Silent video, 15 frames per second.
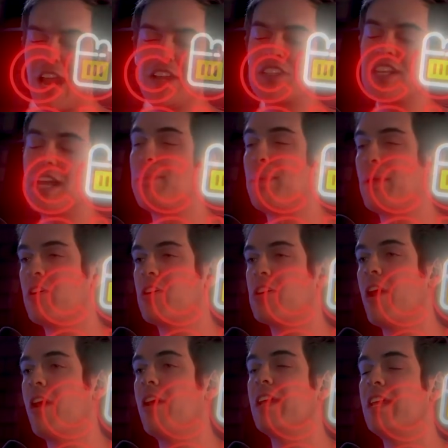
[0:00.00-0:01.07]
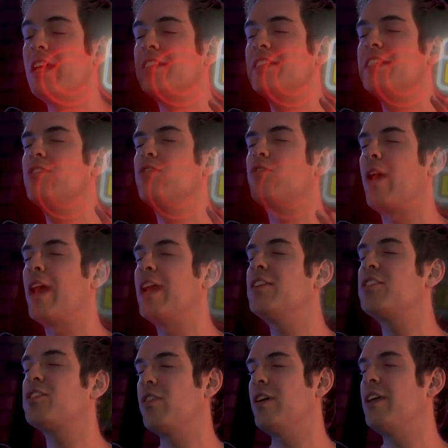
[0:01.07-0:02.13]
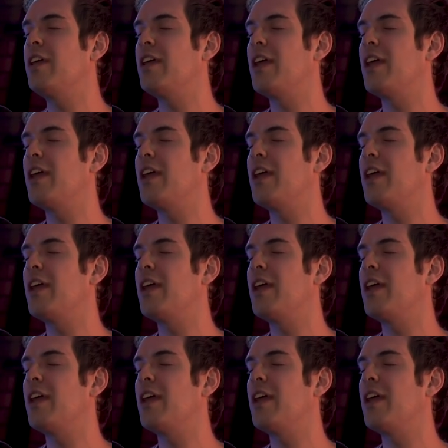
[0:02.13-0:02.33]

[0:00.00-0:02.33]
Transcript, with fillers: I just say Beerio Kart is the greatest drinking